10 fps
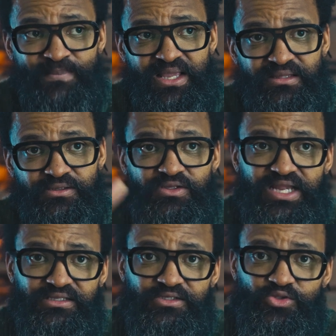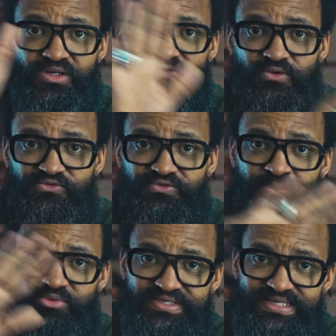and that 24 frames
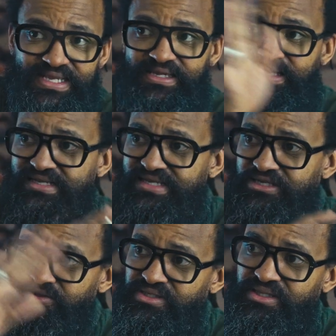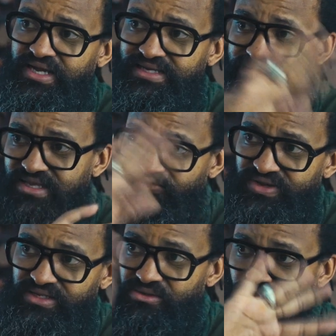per second has actually a nice
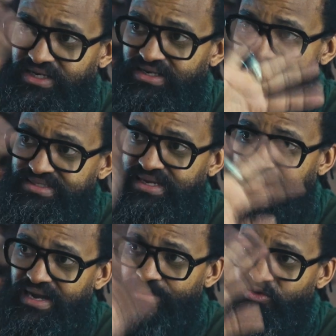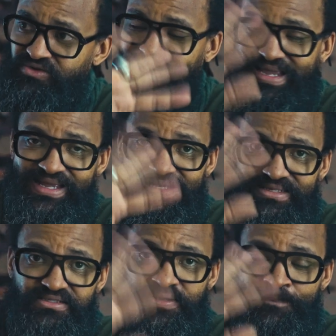effect. Let's say I'm moving my
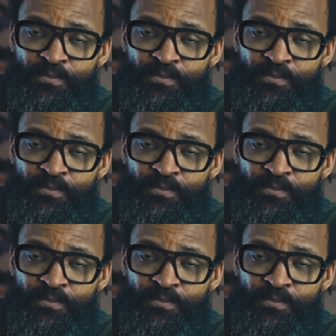hands,